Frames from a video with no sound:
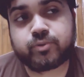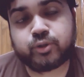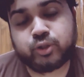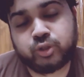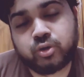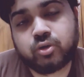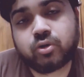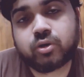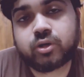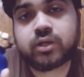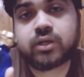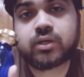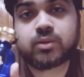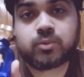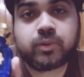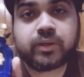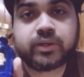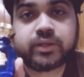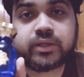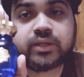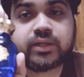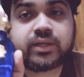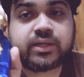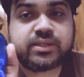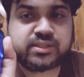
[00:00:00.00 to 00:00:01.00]
you're gonna
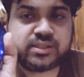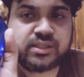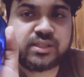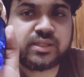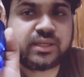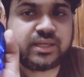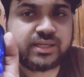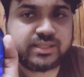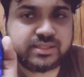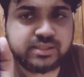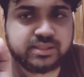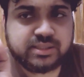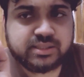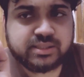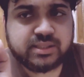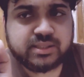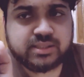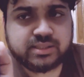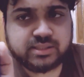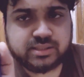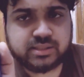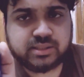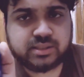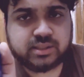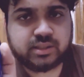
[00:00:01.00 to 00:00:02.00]
recognize that yes, this
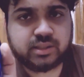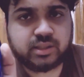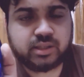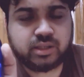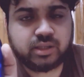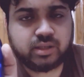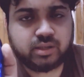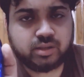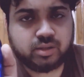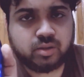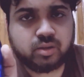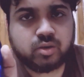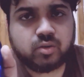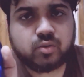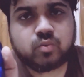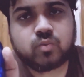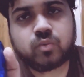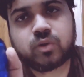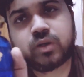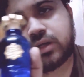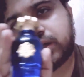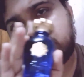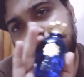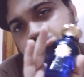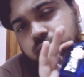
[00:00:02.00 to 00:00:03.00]
is the
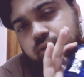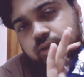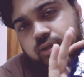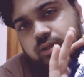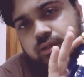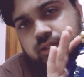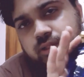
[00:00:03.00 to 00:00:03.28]
clone one, and